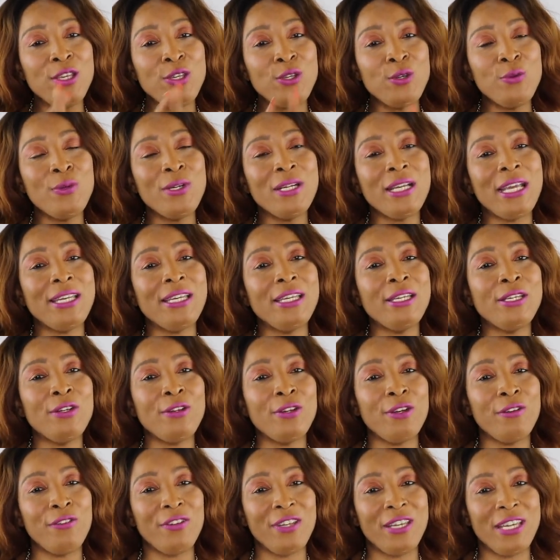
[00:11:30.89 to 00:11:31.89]
you will get a
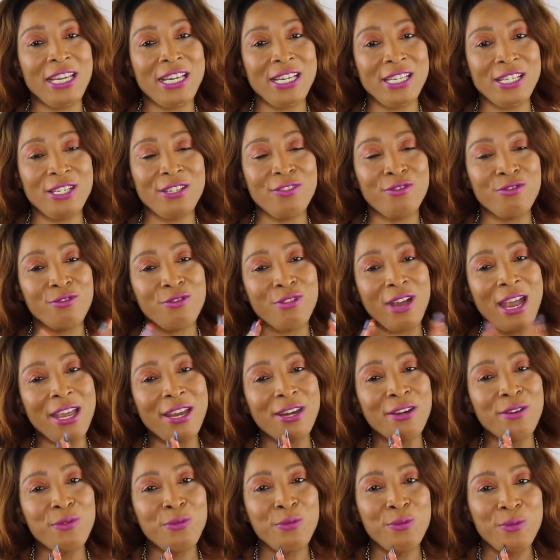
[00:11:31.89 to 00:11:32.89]
notification
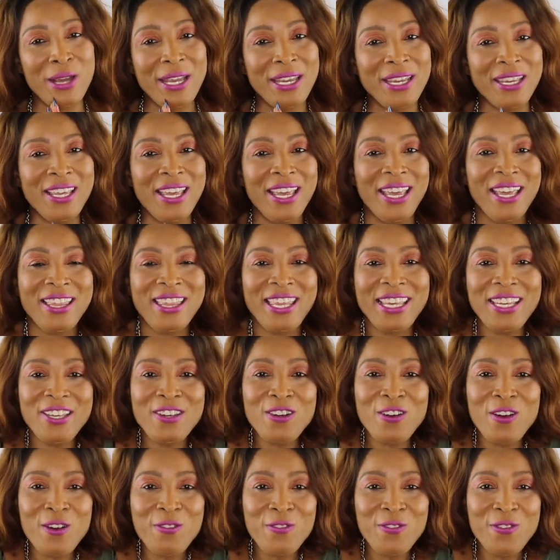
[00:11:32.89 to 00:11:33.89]
right away. Thank
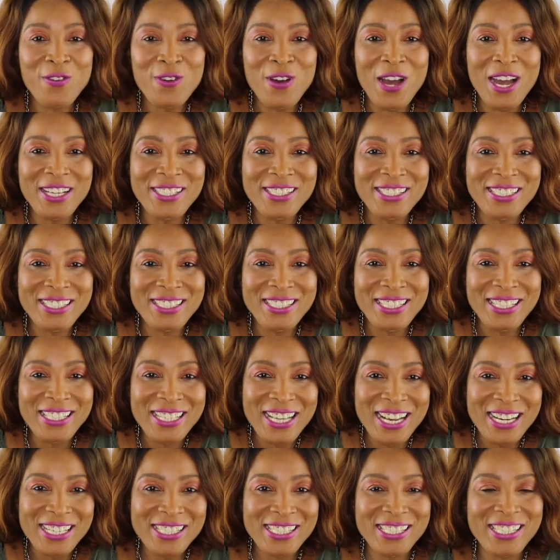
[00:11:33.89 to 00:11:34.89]
you all for watching and
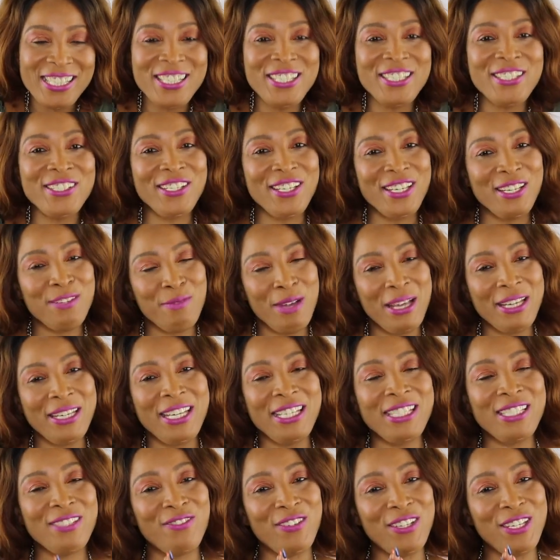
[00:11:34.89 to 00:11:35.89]
I'll see you in my
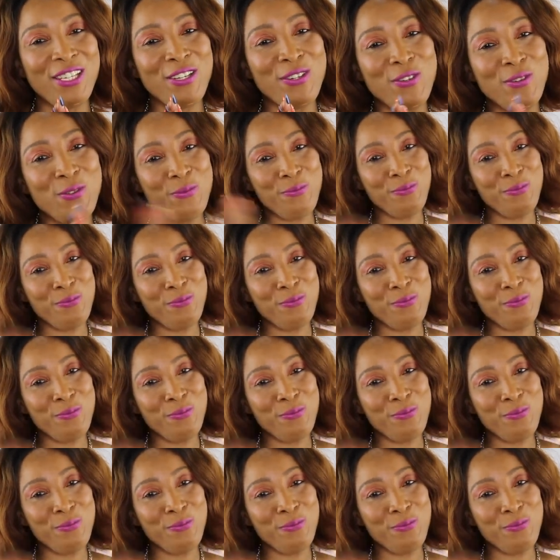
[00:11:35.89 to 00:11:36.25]
next video.